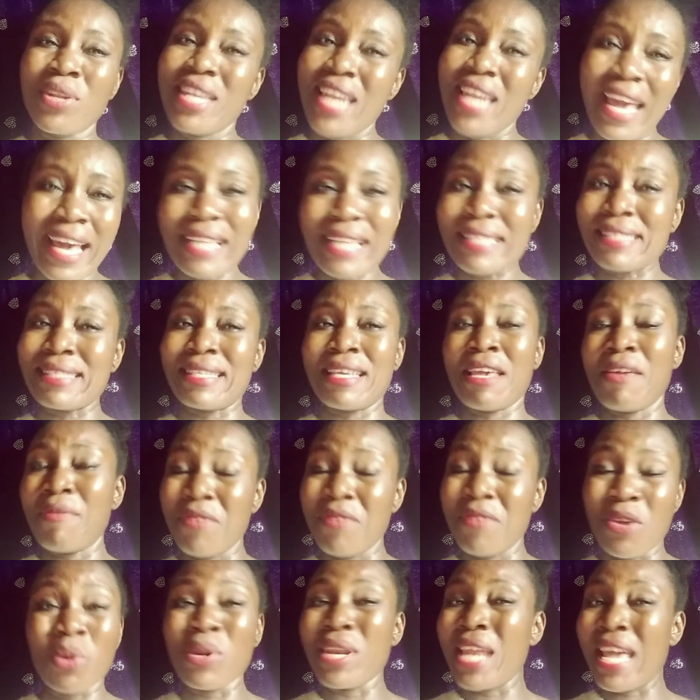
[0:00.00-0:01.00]

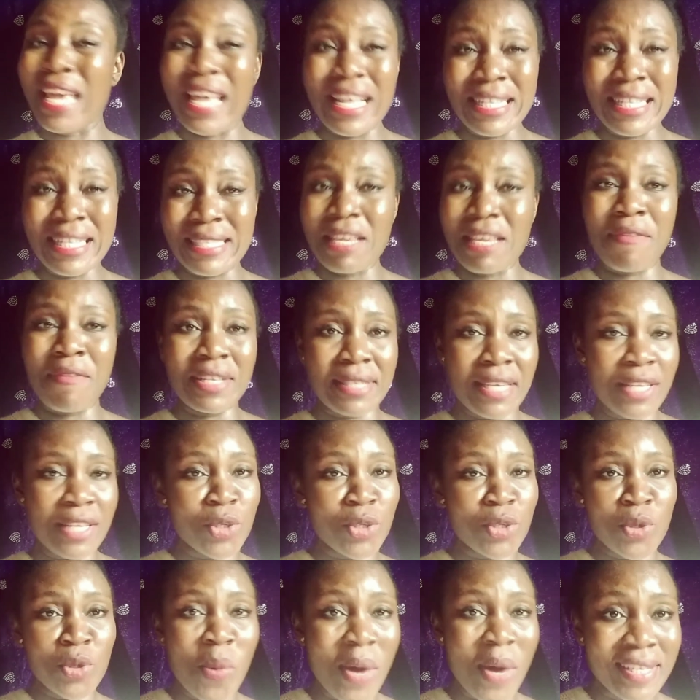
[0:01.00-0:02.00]
negativity
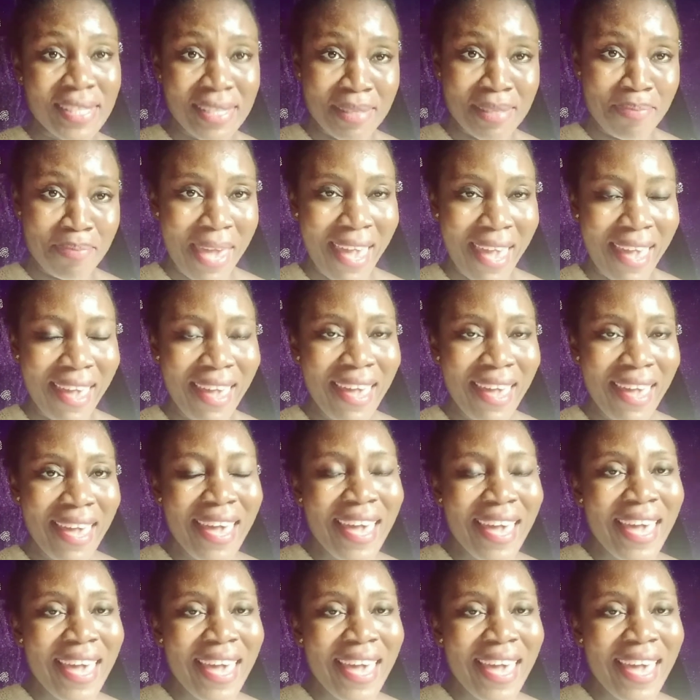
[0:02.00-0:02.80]
towards me